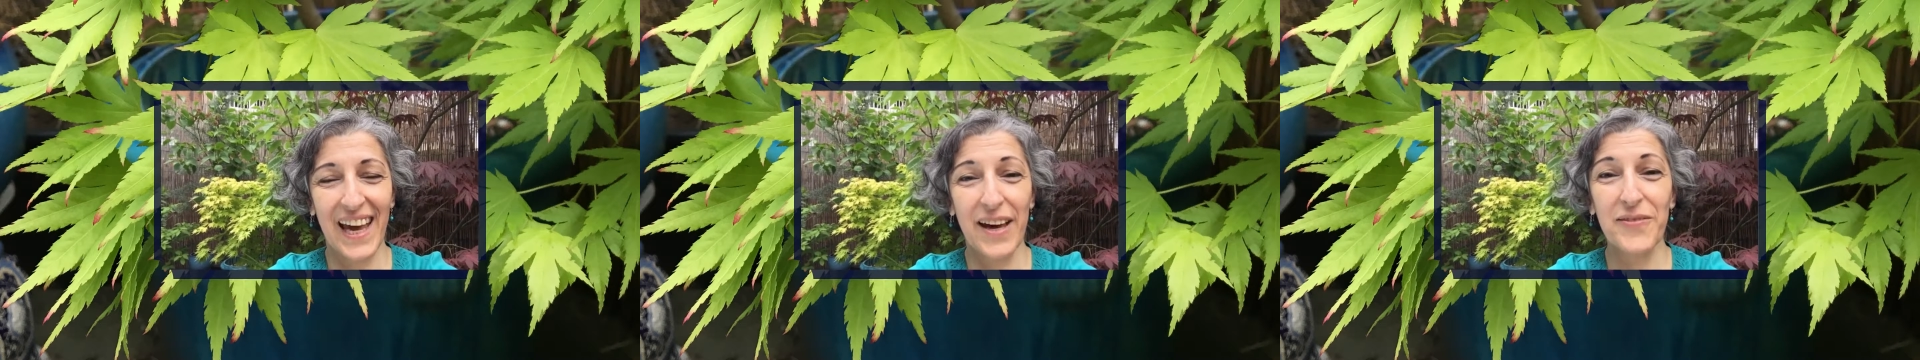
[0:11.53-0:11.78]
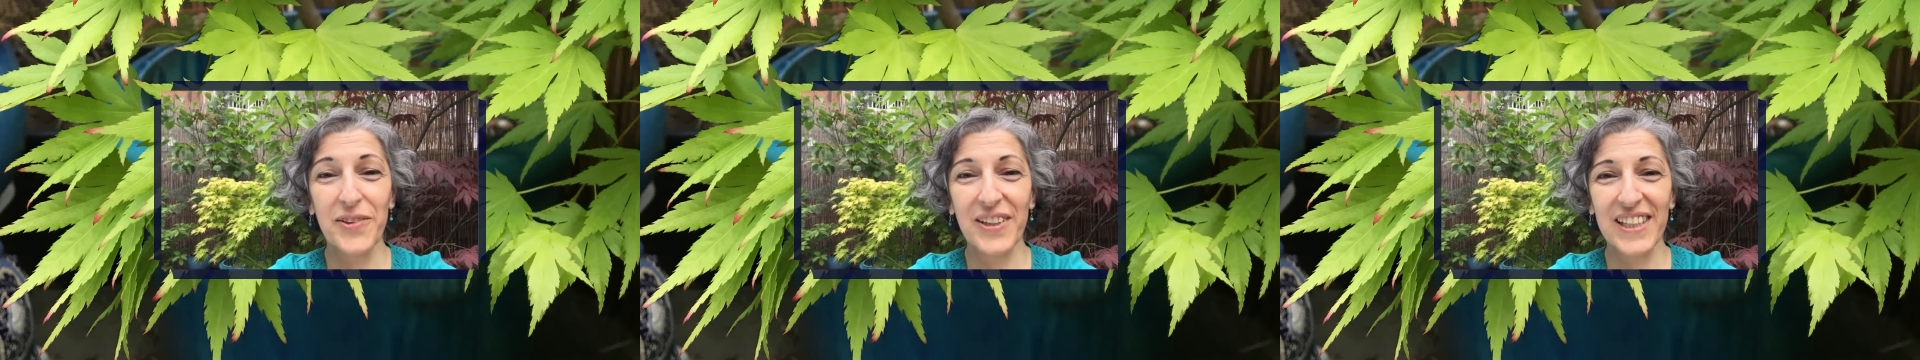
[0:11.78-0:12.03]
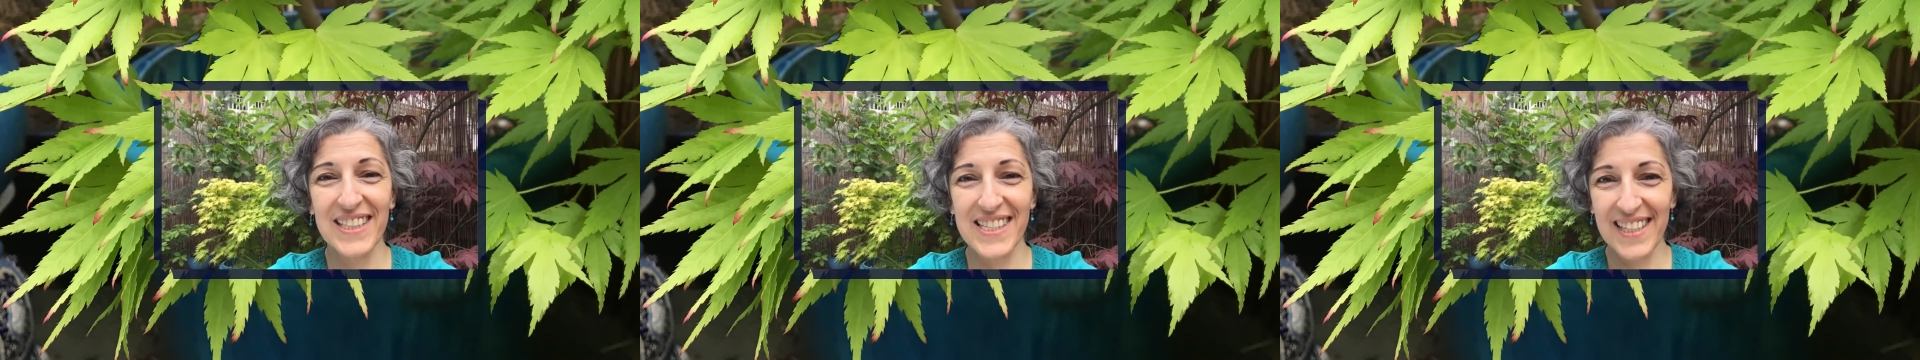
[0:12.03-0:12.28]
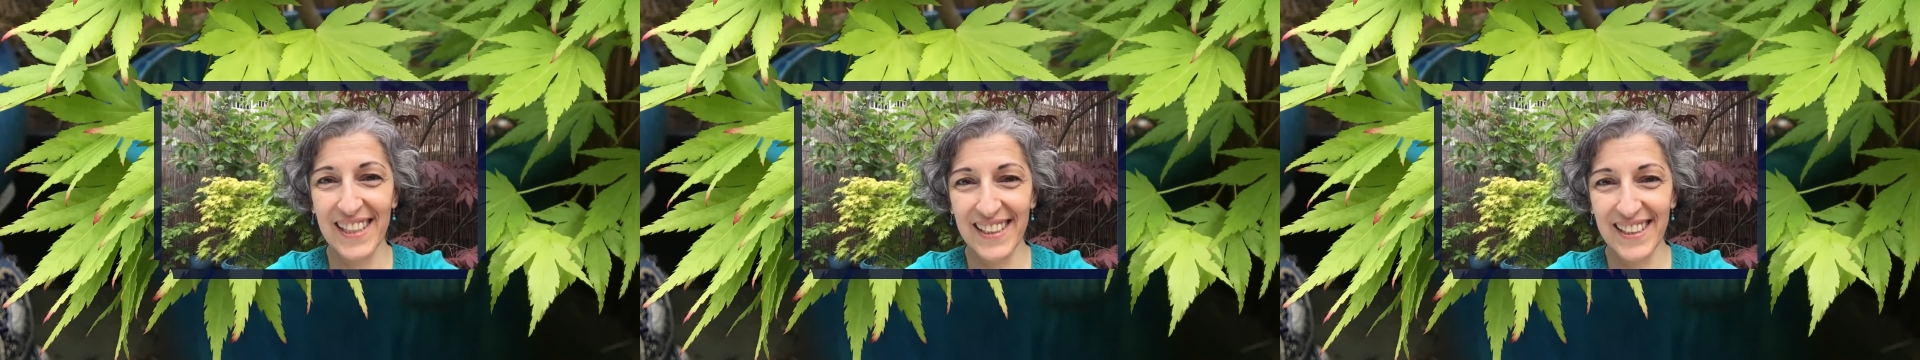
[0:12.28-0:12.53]
Have you
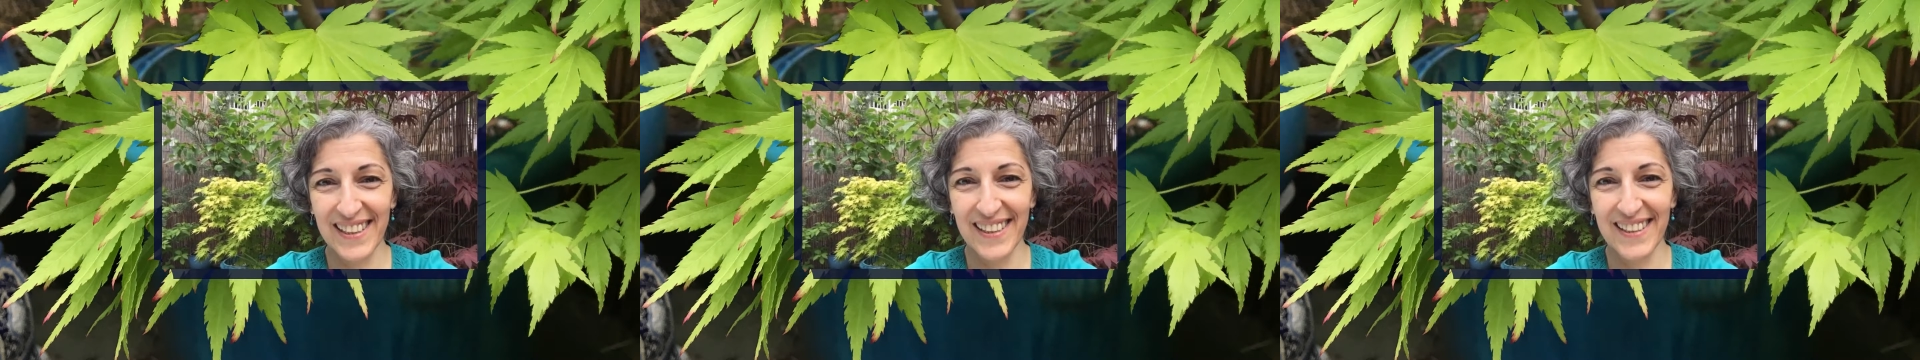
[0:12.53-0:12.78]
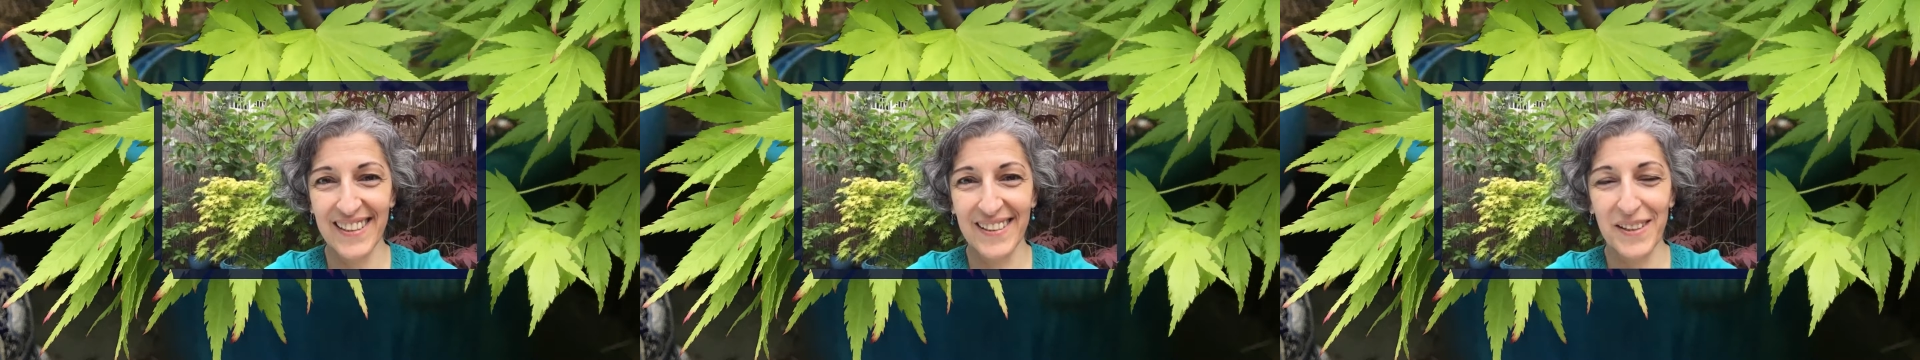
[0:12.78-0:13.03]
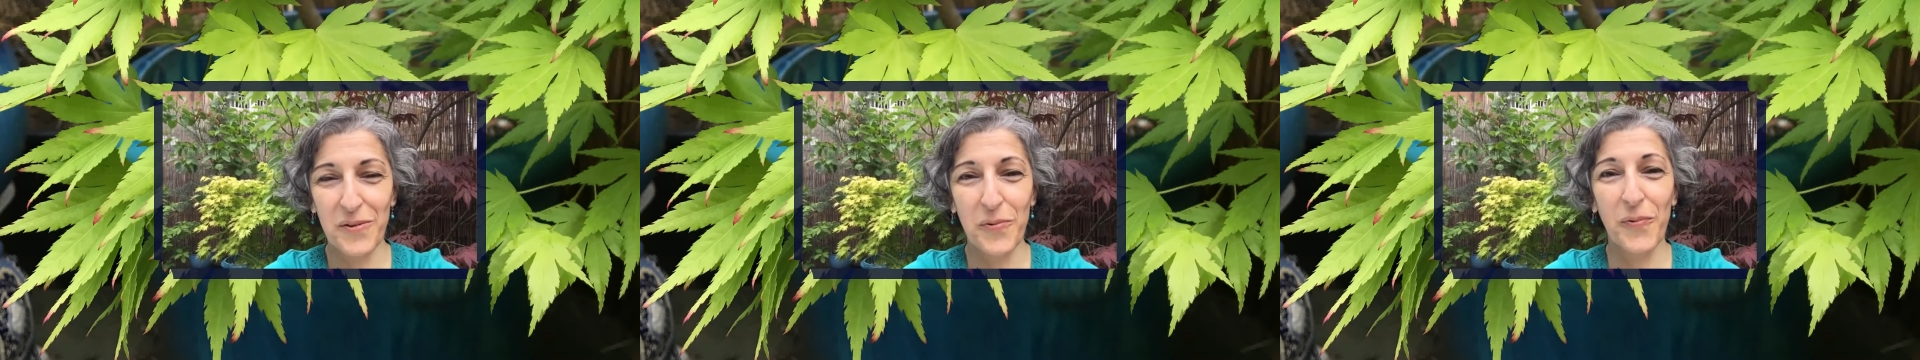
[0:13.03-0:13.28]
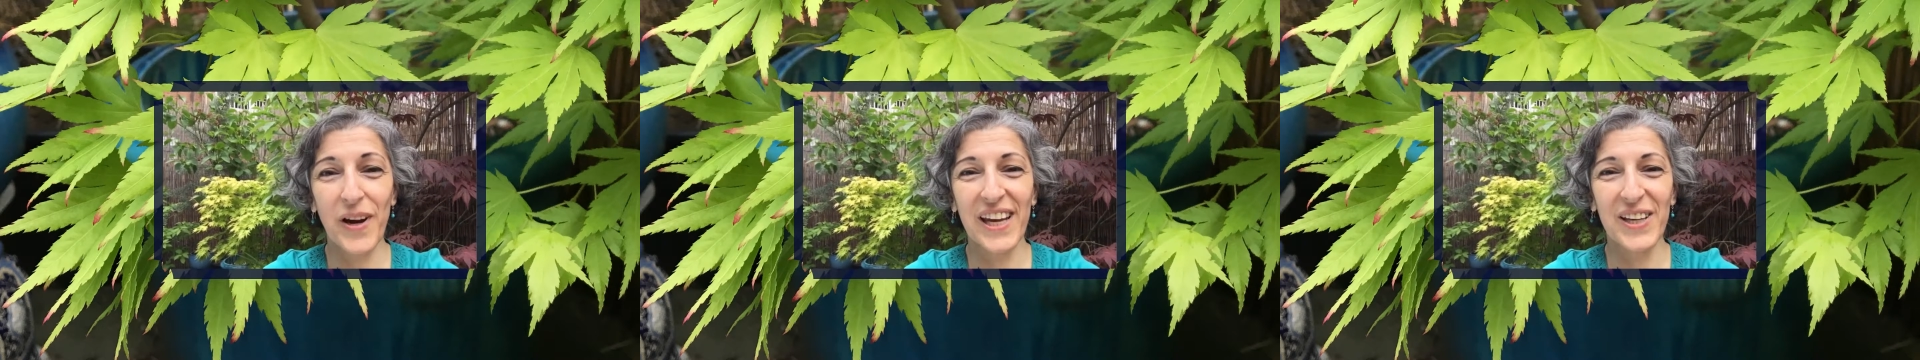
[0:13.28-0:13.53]
considered
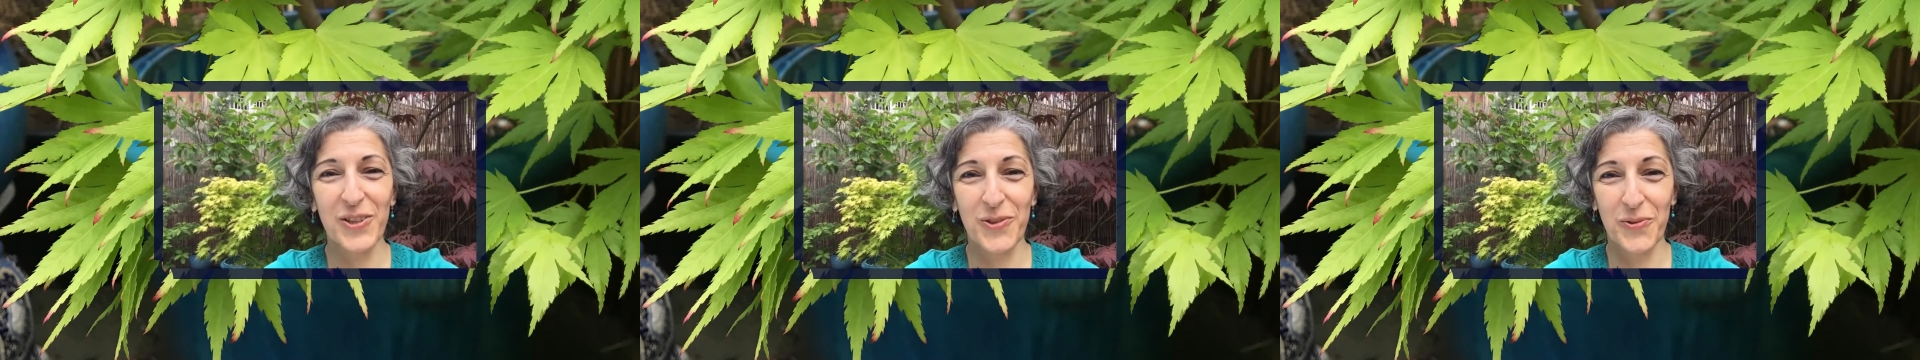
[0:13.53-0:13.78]
where